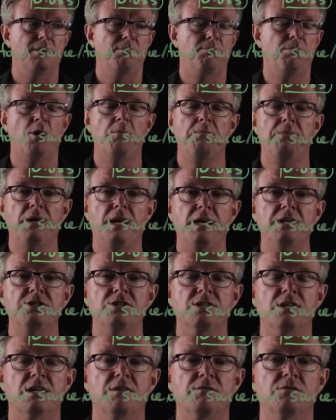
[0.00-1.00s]

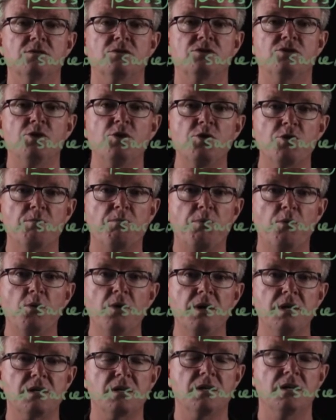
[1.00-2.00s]
population levels to the
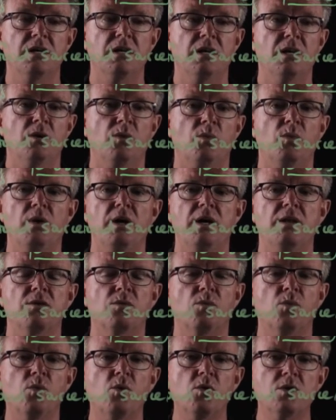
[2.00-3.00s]
point where the
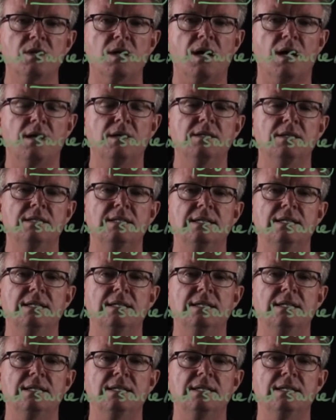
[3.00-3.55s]
water